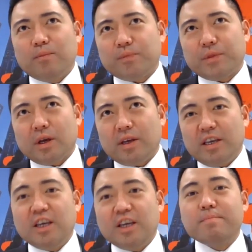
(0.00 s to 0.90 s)

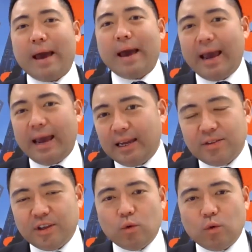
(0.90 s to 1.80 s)
eBay in the US
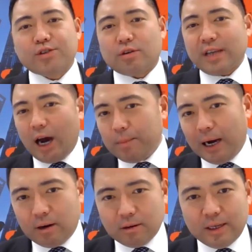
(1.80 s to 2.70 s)
or Taobao
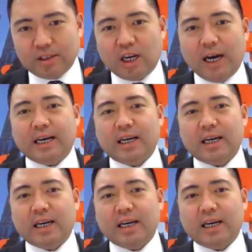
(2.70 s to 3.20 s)
in China,